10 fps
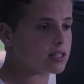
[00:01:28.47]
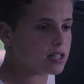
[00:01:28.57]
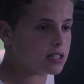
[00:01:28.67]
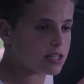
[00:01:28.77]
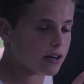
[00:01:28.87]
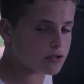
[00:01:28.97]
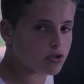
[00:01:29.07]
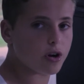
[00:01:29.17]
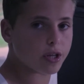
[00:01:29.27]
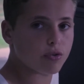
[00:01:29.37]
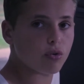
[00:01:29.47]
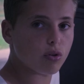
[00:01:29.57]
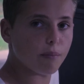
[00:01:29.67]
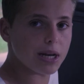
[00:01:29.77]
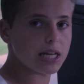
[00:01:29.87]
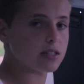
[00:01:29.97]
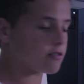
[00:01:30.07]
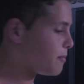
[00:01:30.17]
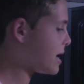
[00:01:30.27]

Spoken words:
it instead of scrolling through all the millions of